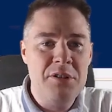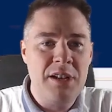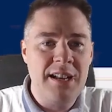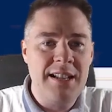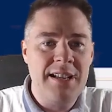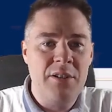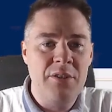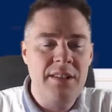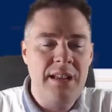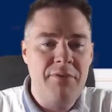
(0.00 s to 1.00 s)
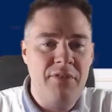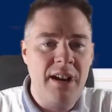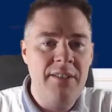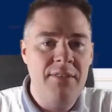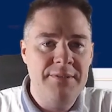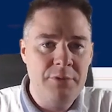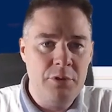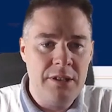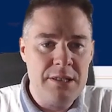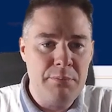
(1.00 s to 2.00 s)
So I click on F5 or
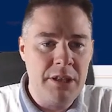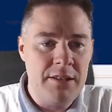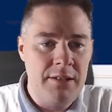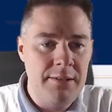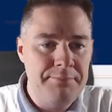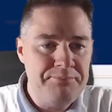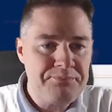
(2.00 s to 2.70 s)
this button.